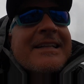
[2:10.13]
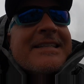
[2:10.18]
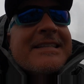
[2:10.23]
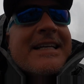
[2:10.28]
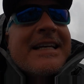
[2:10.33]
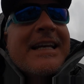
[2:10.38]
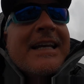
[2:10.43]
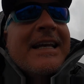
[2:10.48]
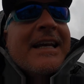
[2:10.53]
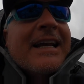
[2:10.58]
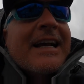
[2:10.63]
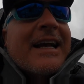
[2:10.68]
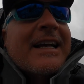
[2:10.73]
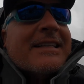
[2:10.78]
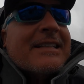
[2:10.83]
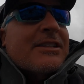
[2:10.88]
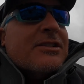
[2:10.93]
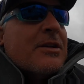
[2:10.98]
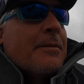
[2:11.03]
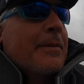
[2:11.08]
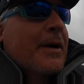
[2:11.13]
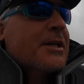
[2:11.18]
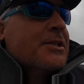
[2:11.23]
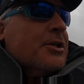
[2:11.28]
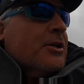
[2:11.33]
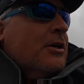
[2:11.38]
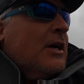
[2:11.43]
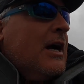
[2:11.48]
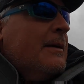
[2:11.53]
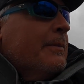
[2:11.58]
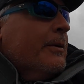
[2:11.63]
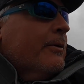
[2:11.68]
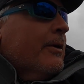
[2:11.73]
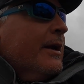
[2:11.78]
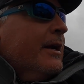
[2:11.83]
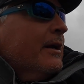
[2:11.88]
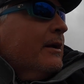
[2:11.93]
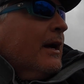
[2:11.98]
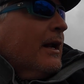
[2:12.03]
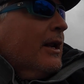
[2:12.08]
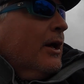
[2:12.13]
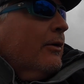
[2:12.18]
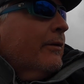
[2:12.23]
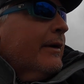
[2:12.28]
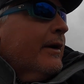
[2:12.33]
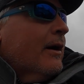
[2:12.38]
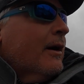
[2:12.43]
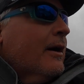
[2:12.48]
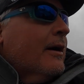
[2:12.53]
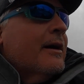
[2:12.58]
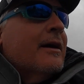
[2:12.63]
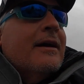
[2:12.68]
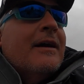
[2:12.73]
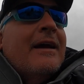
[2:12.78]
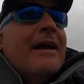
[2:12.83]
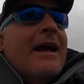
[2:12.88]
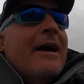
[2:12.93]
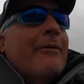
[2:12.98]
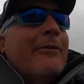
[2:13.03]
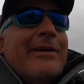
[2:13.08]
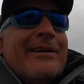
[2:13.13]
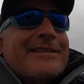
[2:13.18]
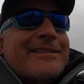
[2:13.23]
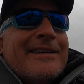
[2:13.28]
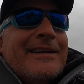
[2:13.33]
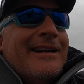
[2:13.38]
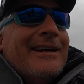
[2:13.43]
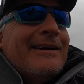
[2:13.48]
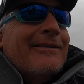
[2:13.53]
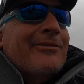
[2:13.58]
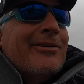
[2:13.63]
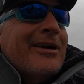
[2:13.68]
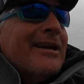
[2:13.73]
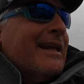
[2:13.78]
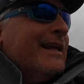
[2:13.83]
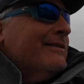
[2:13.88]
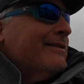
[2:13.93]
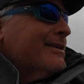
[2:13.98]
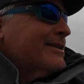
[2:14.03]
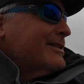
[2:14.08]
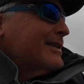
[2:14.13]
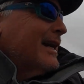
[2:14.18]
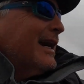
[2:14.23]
and see. There's a bunch of crappie right here. I know there are. We're gonna give